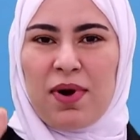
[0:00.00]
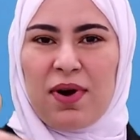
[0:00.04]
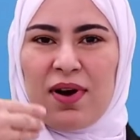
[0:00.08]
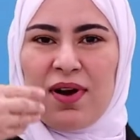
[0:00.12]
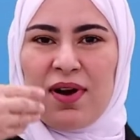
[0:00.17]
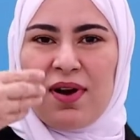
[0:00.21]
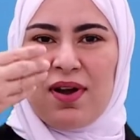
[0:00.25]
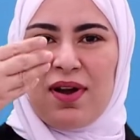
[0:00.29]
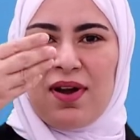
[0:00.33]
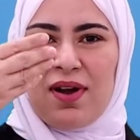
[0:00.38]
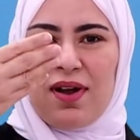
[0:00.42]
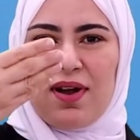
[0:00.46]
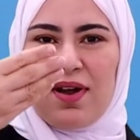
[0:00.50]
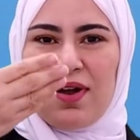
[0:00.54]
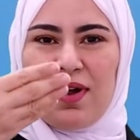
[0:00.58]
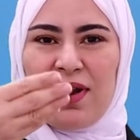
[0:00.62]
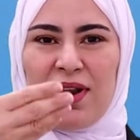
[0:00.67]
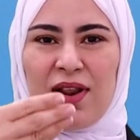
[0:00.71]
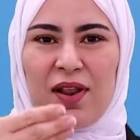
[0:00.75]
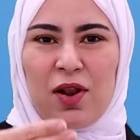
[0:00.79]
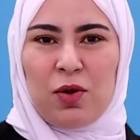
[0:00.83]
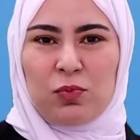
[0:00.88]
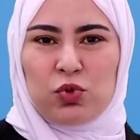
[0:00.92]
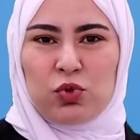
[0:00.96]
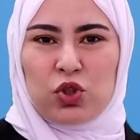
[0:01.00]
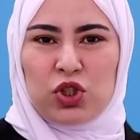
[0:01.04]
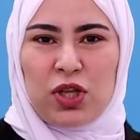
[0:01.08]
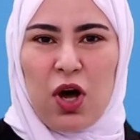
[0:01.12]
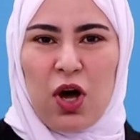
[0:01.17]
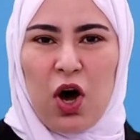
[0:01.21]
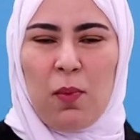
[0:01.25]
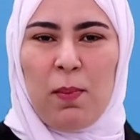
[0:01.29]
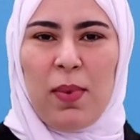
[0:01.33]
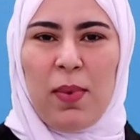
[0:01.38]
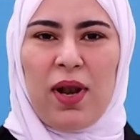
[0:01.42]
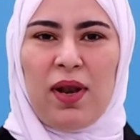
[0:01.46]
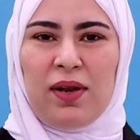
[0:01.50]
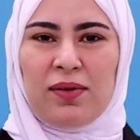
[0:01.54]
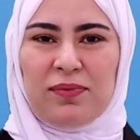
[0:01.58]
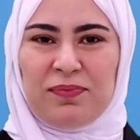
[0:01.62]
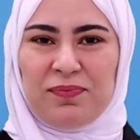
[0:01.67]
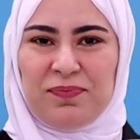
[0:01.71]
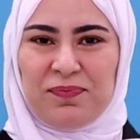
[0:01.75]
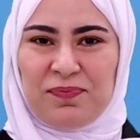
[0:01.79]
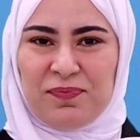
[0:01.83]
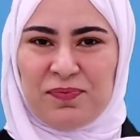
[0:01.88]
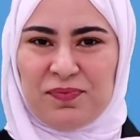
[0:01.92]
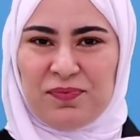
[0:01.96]
in the future will continue
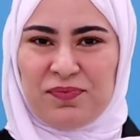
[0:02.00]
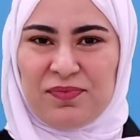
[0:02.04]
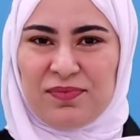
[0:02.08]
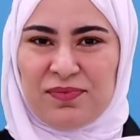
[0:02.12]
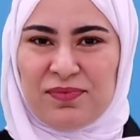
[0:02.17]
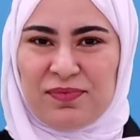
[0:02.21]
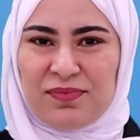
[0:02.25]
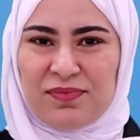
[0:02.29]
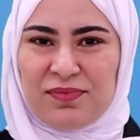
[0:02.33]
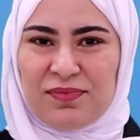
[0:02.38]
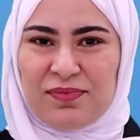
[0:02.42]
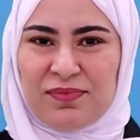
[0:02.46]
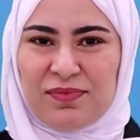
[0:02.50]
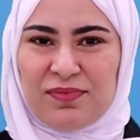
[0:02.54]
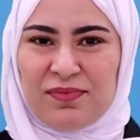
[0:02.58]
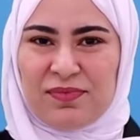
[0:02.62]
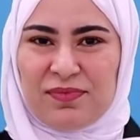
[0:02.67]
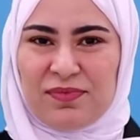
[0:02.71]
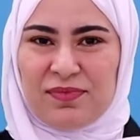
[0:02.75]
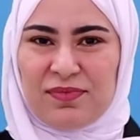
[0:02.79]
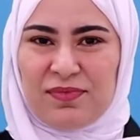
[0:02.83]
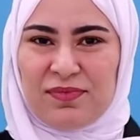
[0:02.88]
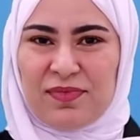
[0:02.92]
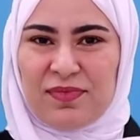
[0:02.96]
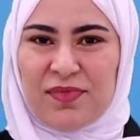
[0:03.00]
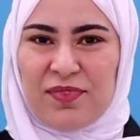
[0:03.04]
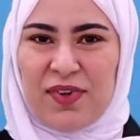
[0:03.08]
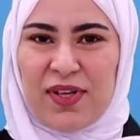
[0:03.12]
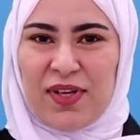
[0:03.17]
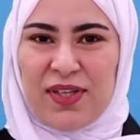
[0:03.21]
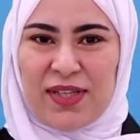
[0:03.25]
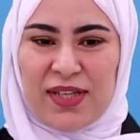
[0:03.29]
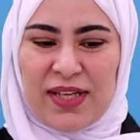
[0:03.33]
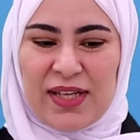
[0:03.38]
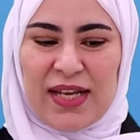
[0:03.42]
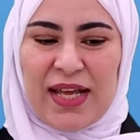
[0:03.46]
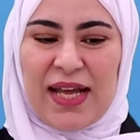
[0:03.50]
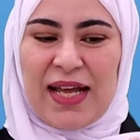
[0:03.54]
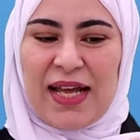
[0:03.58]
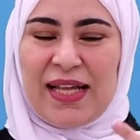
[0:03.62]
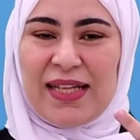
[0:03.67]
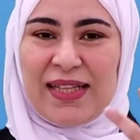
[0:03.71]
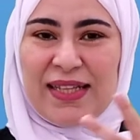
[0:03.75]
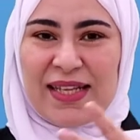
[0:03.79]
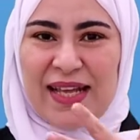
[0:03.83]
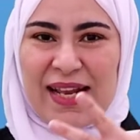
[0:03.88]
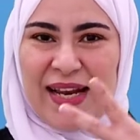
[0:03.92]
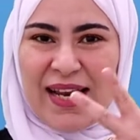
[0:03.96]
to happen.
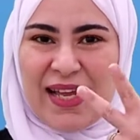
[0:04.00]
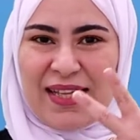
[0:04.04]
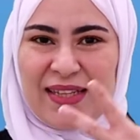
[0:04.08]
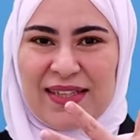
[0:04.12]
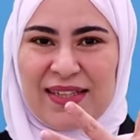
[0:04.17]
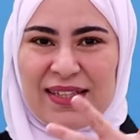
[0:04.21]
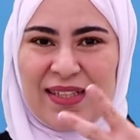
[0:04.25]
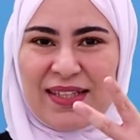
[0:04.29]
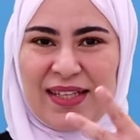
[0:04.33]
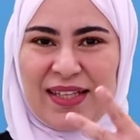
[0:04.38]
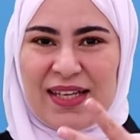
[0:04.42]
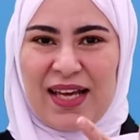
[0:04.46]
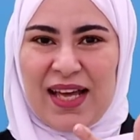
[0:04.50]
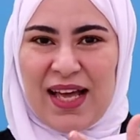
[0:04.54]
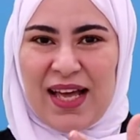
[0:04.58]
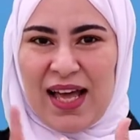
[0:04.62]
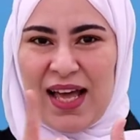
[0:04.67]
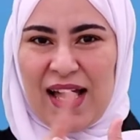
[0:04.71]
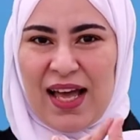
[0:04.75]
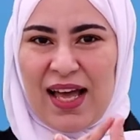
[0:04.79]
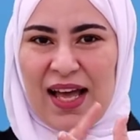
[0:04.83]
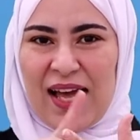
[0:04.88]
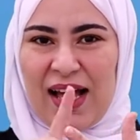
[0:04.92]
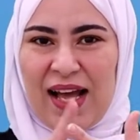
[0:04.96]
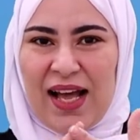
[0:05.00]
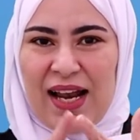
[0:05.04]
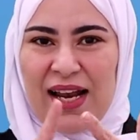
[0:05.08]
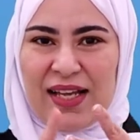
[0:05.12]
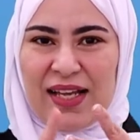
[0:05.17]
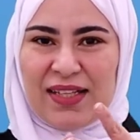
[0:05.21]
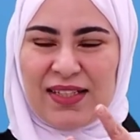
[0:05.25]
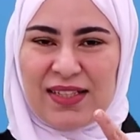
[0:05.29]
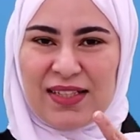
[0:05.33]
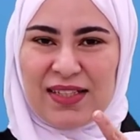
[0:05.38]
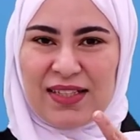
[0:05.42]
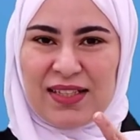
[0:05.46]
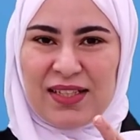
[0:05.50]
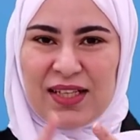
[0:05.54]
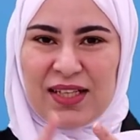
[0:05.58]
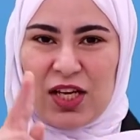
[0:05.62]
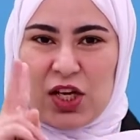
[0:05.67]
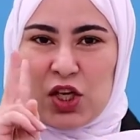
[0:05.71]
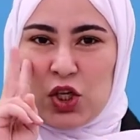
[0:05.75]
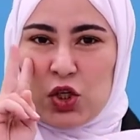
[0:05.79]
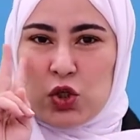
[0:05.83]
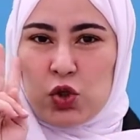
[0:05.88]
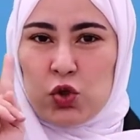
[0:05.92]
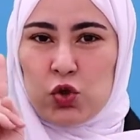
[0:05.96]
Okay? So let's take a look
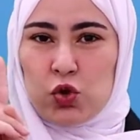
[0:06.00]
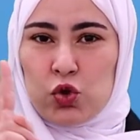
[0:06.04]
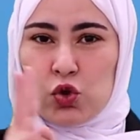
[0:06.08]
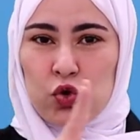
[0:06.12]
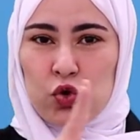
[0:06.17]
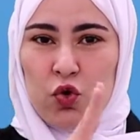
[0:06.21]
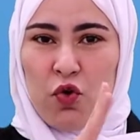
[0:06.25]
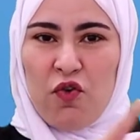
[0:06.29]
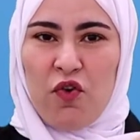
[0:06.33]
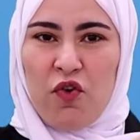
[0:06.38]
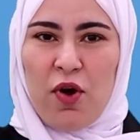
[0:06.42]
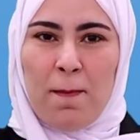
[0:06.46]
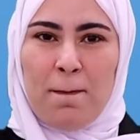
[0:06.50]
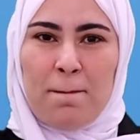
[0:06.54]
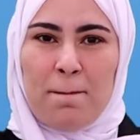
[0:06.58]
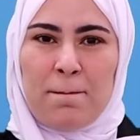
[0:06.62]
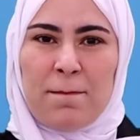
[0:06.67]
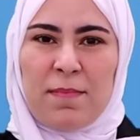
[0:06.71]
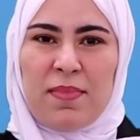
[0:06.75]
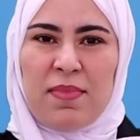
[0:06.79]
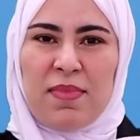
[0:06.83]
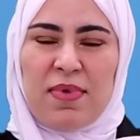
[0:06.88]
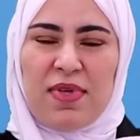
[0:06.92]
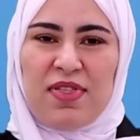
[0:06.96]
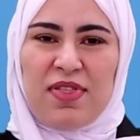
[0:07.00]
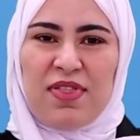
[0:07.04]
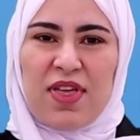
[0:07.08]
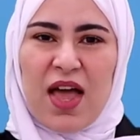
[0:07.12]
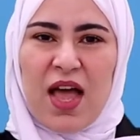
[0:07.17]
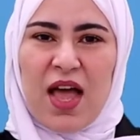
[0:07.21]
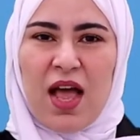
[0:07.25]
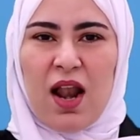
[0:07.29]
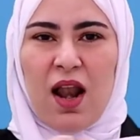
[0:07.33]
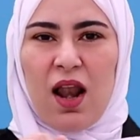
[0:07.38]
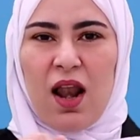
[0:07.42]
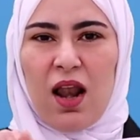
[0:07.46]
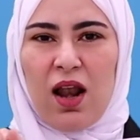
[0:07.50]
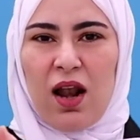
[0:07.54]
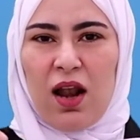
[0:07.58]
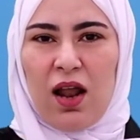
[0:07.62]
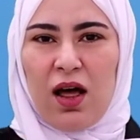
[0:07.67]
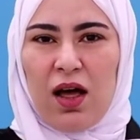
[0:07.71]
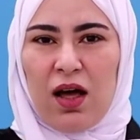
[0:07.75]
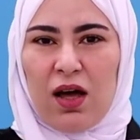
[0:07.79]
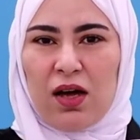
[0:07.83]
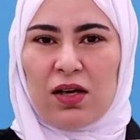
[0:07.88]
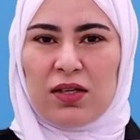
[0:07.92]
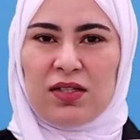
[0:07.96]
at each case with an
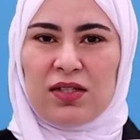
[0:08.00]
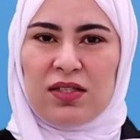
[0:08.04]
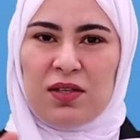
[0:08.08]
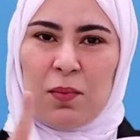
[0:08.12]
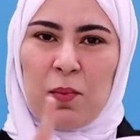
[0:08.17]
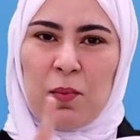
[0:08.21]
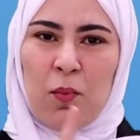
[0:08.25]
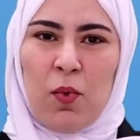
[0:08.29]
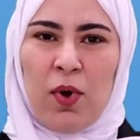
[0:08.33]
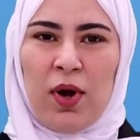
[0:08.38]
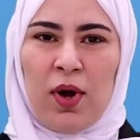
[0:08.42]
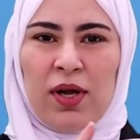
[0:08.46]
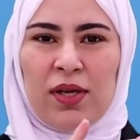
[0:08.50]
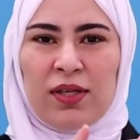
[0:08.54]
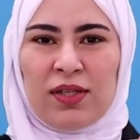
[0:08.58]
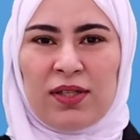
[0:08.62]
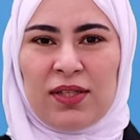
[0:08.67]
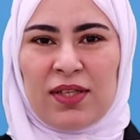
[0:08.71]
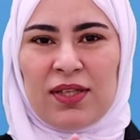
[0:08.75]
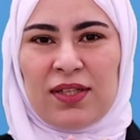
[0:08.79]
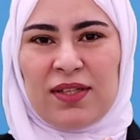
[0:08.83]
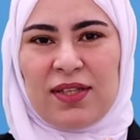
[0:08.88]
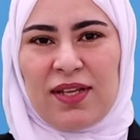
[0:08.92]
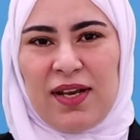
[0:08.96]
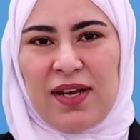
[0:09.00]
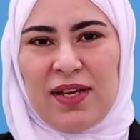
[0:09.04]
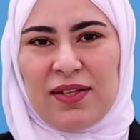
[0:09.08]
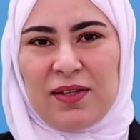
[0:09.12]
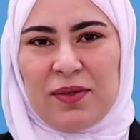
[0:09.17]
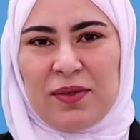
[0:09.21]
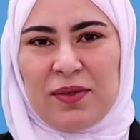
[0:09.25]
example for it.